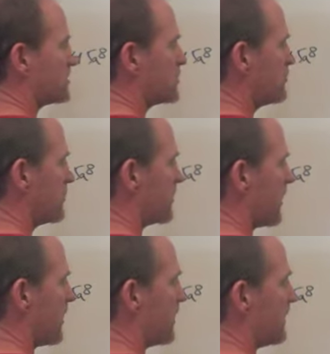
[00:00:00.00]
to
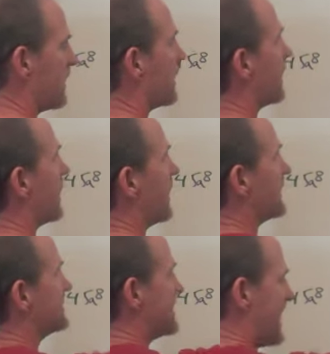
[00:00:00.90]
the
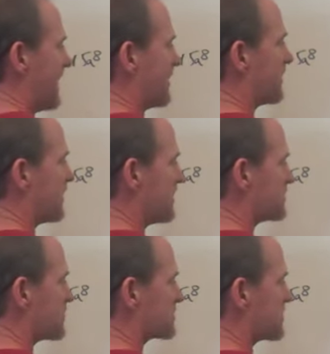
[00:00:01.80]
10th
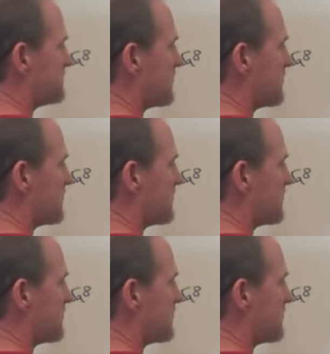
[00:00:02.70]
is just going to